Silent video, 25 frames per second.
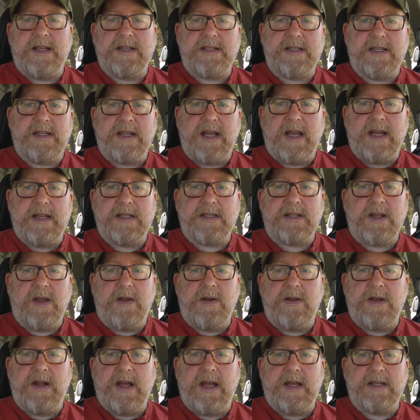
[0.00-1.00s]
isn't as
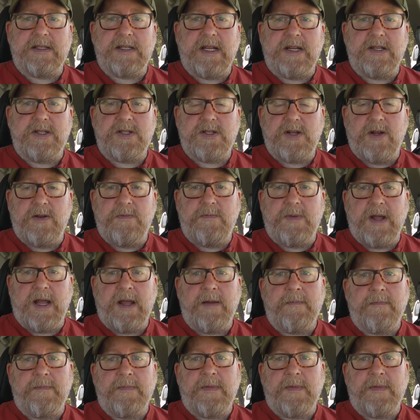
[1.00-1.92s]
good as they should be.